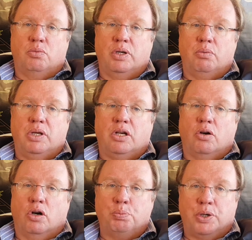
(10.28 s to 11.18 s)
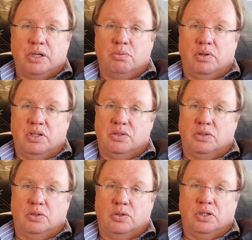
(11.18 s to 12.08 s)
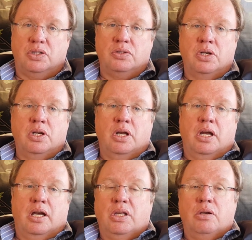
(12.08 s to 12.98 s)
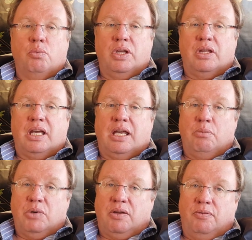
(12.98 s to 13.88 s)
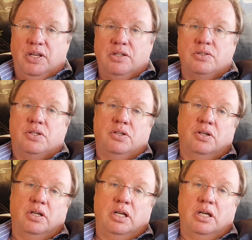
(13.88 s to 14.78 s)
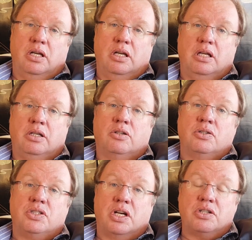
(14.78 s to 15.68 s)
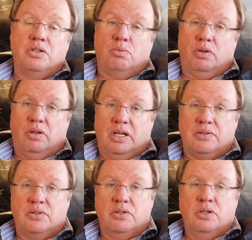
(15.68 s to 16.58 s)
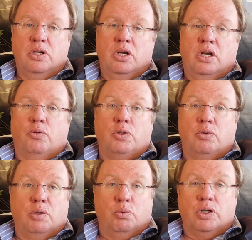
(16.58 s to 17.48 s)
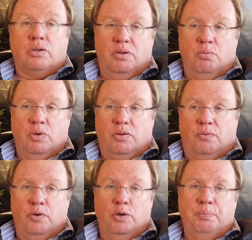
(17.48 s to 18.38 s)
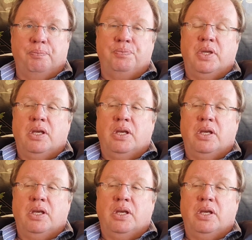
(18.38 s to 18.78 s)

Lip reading: where we cooperate with these attorneys, where they can make fees in conjunction with us for doing work with the firm.